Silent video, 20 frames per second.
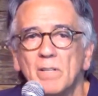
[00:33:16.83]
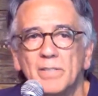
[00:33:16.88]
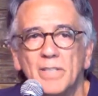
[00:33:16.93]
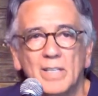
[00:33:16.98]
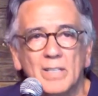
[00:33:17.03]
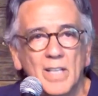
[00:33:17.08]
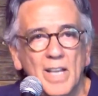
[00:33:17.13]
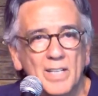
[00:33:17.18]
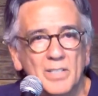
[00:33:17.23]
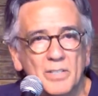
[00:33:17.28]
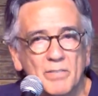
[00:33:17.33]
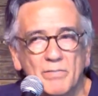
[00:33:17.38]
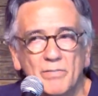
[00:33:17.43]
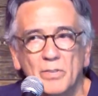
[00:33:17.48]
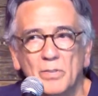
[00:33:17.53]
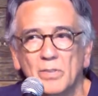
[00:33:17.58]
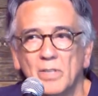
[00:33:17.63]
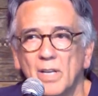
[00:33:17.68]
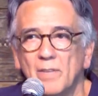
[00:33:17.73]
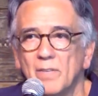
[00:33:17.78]
neglect of
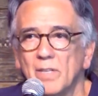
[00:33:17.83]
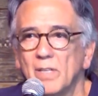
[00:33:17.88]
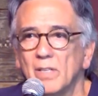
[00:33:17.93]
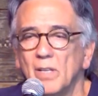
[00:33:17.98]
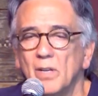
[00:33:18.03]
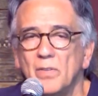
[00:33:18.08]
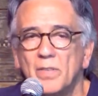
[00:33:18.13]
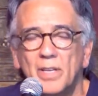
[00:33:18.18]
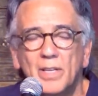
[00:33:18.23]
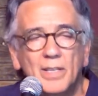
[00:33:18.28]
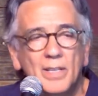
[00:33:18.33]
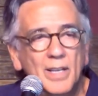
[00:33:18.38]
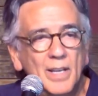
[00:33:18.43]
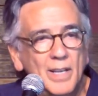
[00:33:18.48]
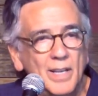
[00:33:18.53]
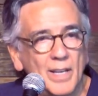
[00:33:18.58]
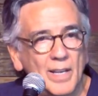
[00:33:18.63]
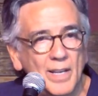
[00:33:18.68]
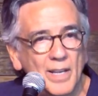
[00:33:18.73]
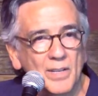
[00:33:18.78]
food, love, and clothing,
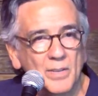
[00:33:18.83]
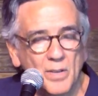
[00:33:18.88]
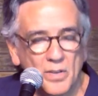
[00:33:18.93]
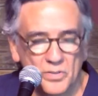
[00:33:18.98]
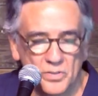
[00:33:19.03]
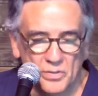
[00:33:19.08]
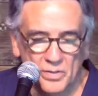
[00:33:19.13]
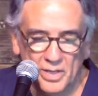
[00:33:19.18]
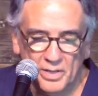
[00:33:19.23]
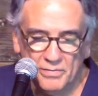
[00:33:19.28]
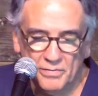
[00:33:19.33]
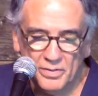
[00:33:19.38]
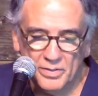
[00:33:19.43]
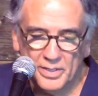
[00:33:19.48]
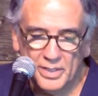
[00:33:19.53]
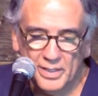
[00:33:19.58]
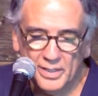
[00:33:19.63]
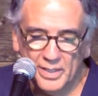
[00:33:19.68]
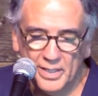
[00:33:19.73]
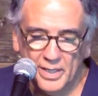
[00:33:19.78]
and also
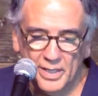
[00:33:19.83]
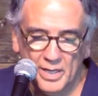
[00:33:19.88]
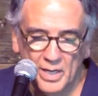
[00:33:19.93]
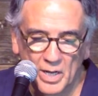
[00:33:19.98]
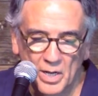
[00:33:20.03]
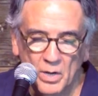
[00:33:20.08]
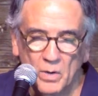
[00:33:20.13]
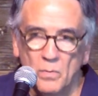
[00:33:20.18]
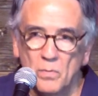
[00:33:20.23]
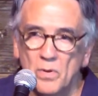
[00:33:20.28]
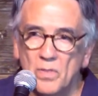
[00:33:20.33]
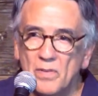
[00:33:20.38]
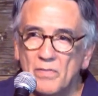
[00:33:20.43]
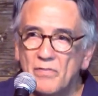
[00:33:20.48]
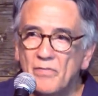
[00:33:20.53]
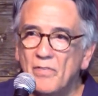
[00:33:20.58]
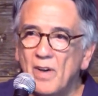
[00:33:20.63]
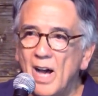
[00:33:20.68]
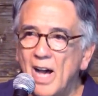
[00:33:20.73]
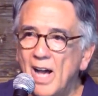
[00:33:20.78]
infertility, were the
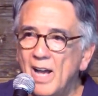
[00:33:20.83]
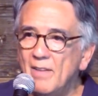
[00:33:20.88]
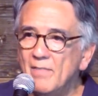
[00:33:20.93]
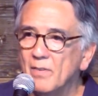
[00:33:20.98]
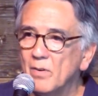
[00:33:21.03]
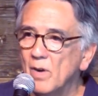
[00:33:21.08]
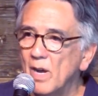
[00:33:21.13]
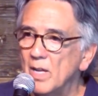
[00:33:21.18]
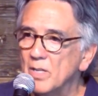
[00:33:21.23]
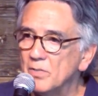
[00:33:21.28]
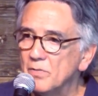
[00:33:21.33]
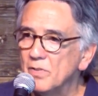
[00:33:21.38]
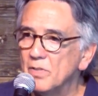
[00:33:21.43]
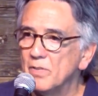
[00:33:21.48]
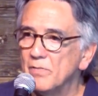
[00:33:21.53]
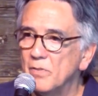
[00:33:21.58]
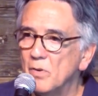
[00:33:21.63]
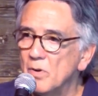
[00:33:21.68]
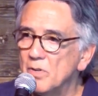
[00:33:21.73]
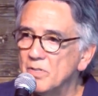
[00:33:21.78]
5 grounds for
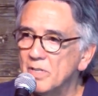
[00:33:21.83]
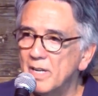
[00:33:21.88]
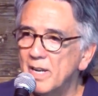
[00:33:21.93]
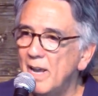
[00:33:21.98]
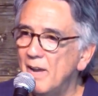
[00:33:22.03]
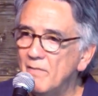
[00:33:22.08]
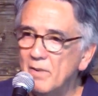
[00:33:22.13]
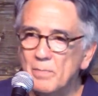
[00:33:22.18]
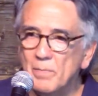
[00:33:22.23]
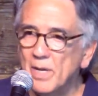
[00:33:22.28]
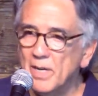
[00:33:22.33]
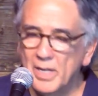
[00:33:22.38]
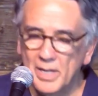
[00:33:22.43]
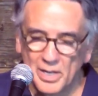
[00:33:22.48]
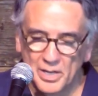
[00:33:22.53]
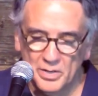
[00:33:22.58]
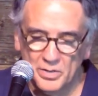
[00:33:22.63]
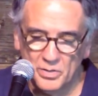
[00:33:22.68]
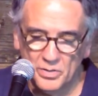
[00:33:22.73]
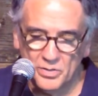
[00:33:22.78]
divorce that
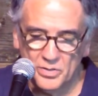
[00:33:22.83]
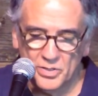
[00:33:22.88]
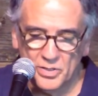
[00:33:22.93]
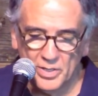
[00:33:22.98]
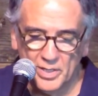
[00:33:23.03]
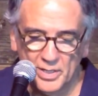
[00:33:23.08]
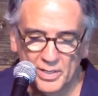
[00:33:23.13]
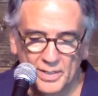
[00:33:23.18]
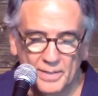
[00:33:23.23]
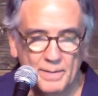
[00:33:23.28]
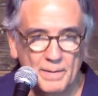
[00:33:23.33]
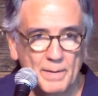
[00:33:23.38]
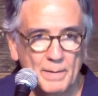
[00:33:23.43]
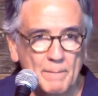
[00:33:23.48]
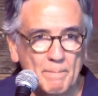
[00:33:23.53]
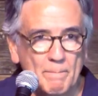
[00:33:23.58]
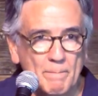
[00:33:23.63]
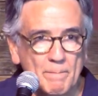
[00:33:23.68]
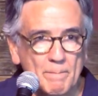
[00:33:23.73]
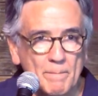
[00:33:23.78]
everybody understood.
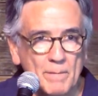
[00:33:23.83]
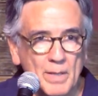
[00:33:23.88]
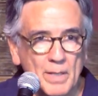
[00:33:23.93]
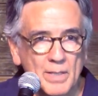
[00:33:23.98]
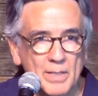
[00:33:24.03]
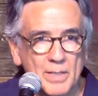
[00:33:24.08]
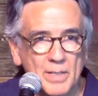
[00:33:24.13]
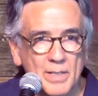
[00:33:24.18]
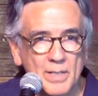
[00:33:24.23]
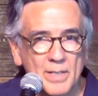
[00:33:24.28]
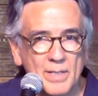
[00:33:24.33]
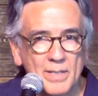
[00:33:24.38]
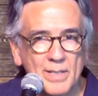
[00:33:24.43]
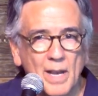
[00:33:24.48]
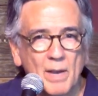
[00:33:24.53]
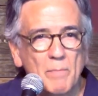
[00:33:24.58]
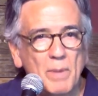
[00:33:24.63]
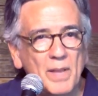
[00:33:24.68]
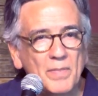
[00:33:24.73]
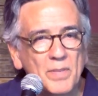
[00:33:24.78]

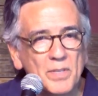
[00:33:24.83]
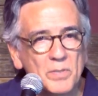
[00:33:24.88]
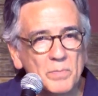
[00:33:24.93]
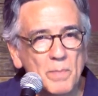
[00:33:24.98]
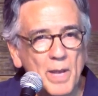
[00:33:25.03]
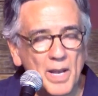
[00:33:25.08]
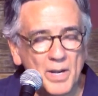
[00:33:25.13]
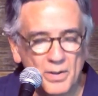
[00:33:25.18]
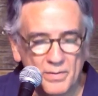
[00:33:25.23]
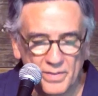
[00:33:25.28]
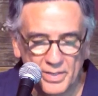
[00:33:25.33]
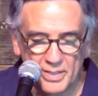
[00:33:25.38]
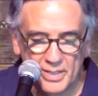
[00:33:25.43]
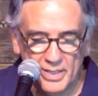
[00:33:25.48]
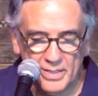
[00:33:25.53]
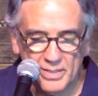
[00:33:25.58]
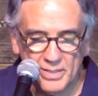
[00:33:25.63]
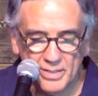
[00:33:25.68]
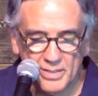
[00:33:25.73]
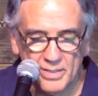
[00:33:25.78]
Now about this matter of
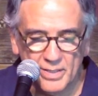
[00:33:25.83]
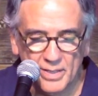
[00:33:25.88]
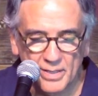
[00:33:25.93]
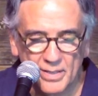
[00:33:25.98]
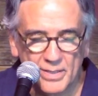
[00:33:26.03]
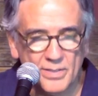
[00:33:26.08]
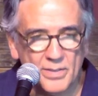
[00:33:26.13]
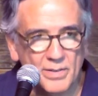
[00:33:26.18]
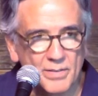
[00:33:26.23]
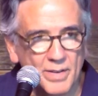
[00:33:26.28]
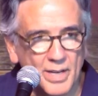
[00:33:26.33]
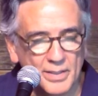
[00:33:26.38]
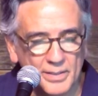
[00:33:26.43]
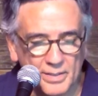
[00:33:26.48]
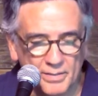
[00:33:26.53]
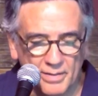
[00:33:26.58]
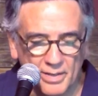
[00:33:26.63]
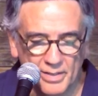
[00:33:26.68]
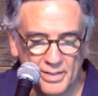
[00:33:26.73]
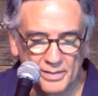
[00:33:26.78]
indecency, this
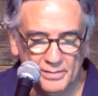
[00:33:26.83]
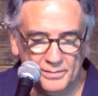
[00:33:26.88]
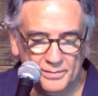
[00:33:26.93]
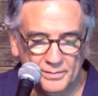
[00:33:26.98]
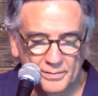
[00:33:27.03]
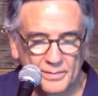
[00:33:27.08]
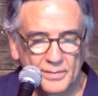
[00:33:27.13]
irvat davar.